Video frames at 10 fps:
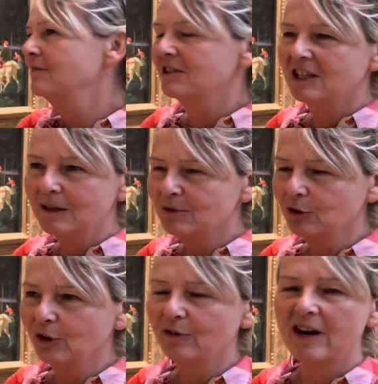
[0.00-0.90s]
skipped
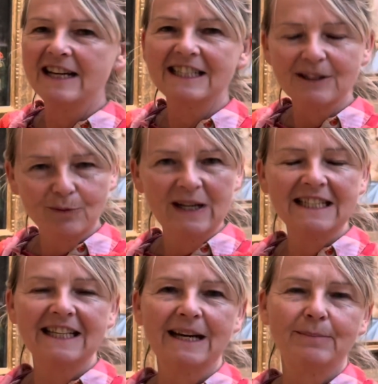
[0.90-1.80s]
all the rest, went
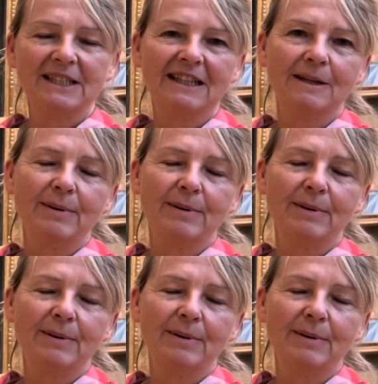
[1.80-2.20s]
to that particular